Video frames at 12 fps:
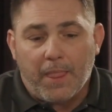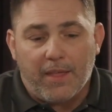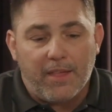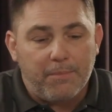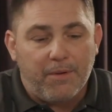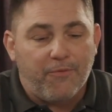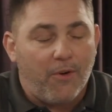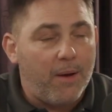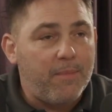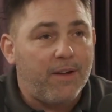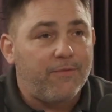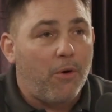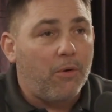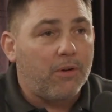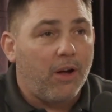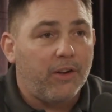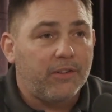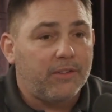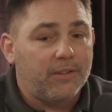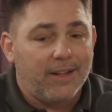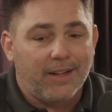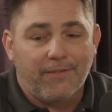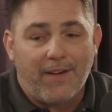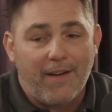and then before I make phone calls,
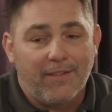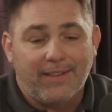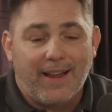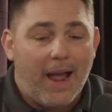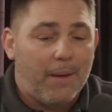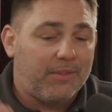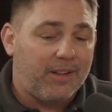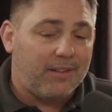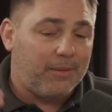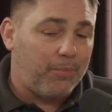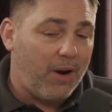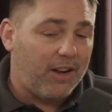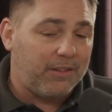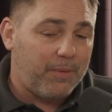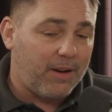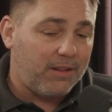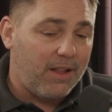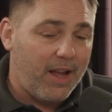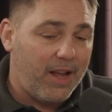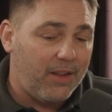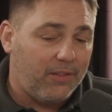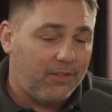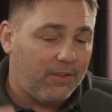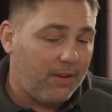like if I have a time set to prospect
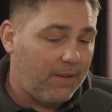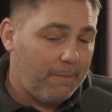clients,